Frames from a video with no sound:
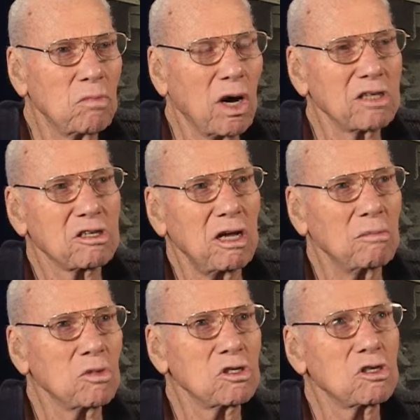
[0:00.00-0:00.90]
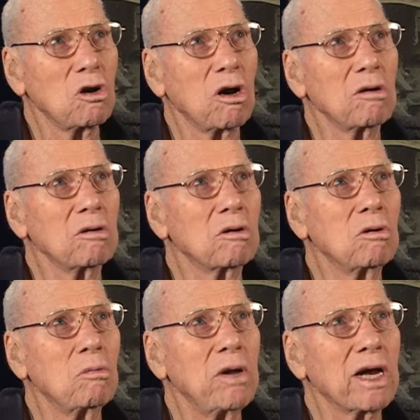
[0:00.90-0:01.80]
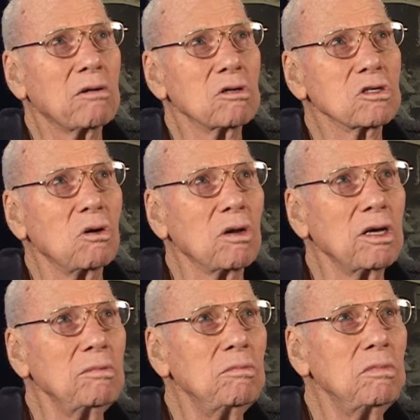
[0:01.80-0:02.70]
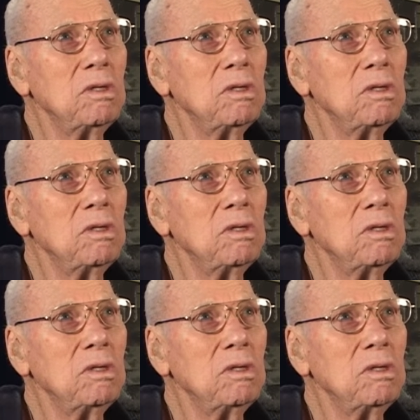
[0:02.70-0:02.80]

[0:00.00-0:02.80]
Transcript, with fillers: Potsdam was short, and Quebec was only